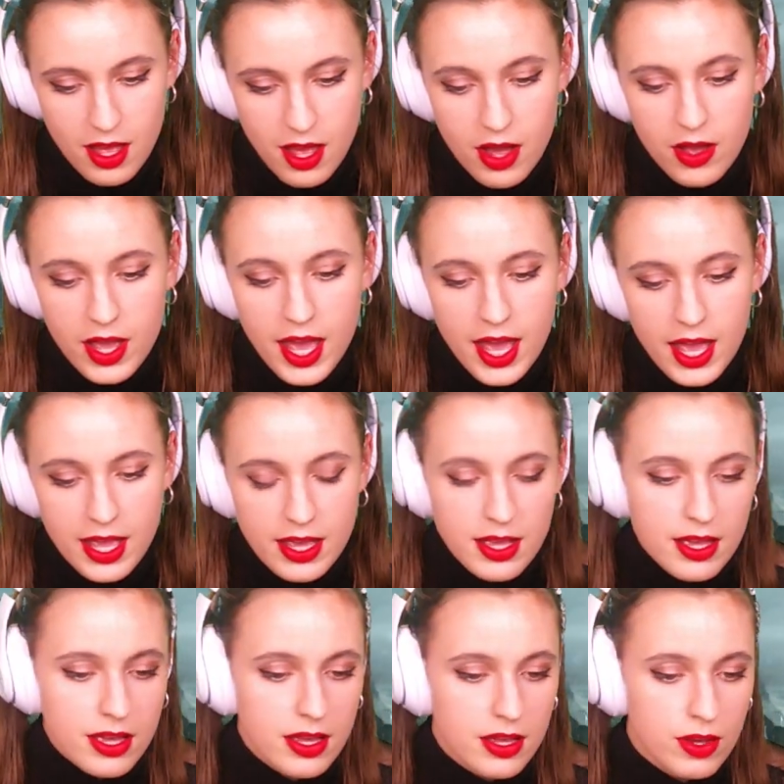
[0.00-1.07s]
Okay.
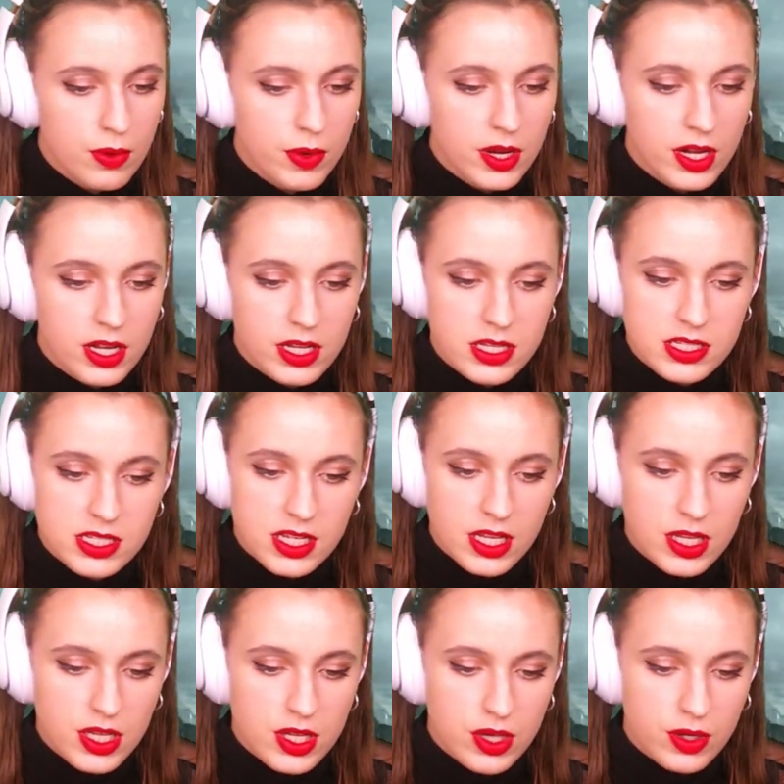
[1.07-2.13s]
we're going to
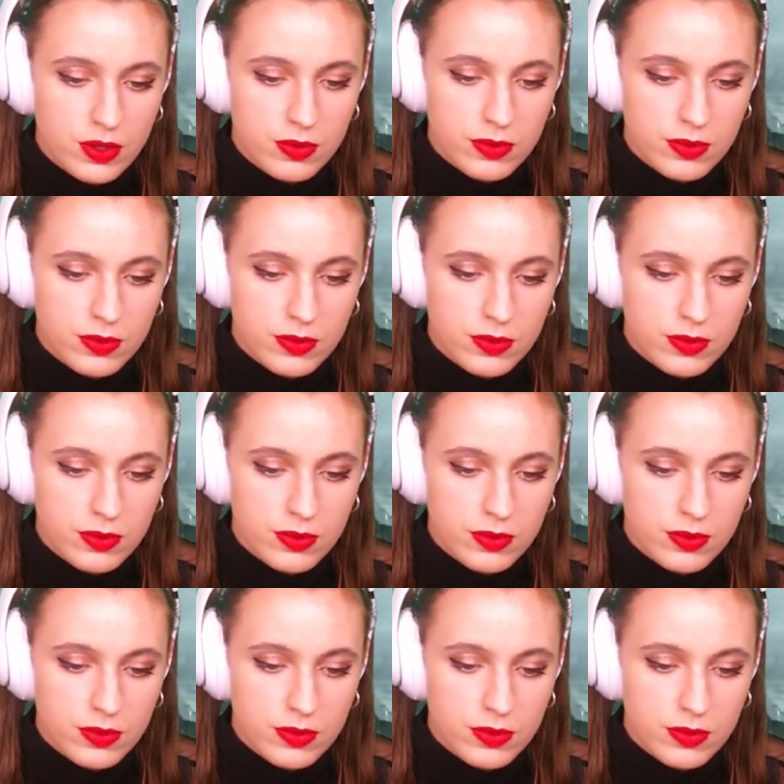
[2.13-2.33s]
continue.